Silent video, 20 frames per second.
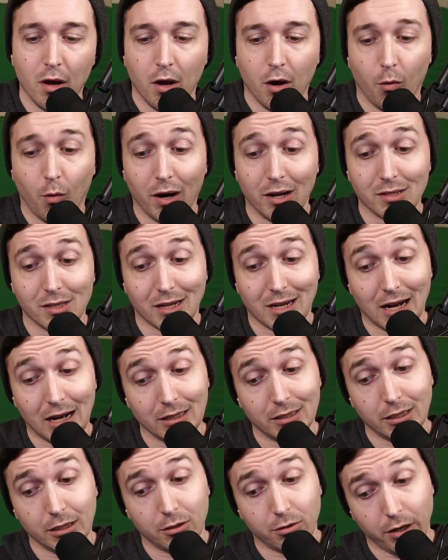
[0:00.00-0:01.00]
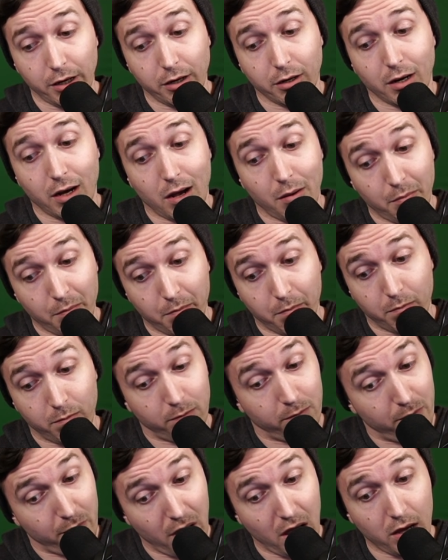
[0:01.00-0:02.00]
when as a content creator, I'm
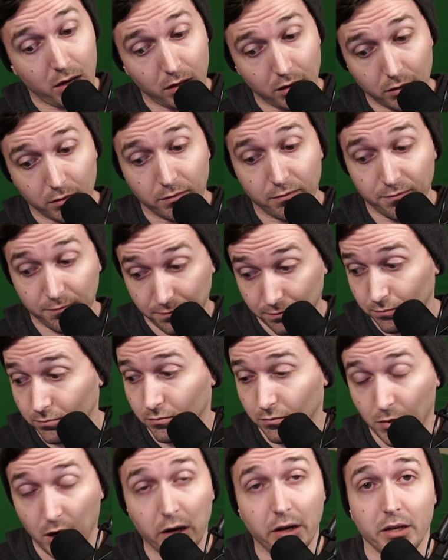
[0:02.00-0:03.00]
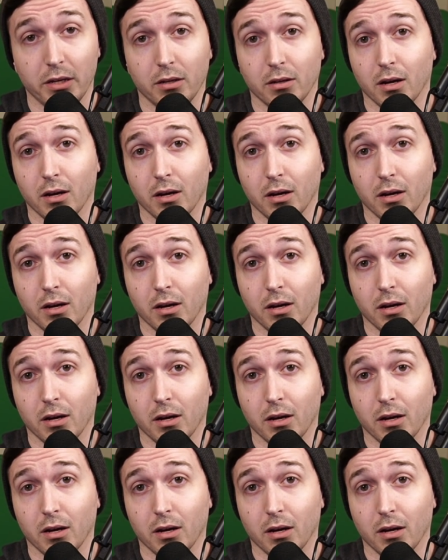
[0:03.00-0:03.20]
making money.